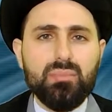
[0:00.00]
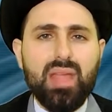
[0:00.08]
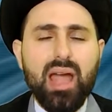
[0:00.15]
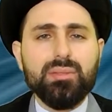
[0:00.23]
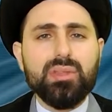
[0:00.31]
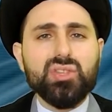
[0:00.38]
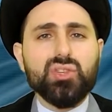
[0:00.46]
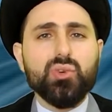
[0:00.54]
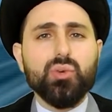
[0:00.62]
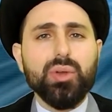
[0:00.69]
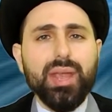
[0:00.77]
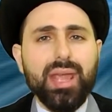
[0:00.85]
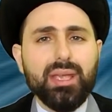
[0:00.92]
and this
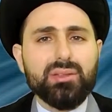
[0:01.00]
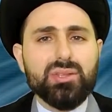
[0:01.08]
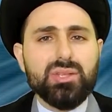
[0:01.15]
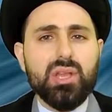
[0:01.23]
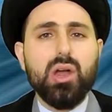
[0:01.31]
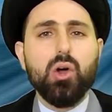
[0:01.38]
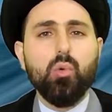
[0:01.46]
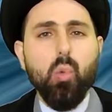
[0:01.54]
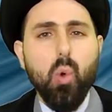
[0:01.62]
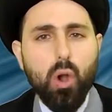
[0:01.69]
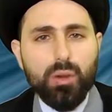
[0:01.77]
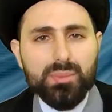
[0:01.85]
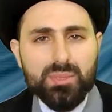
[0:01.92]
creates
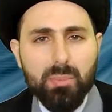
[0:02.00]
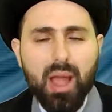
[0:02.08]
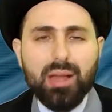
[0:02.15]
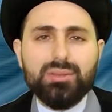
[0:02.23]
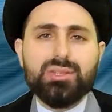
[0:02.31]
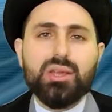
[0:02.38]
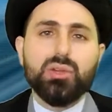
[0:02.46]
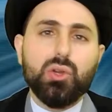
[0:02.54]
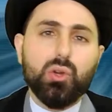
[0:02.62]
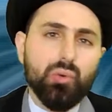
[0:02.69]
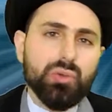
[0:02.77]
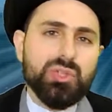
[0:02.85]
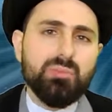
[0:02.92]
warm spots and
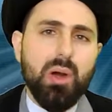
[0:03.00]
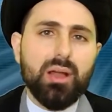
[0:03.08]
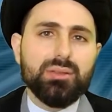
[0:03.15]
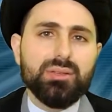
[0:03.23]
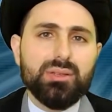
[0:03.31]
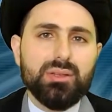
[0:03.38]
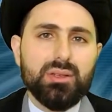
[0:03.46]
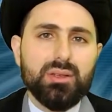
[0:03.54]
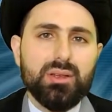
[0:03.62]
cool spots.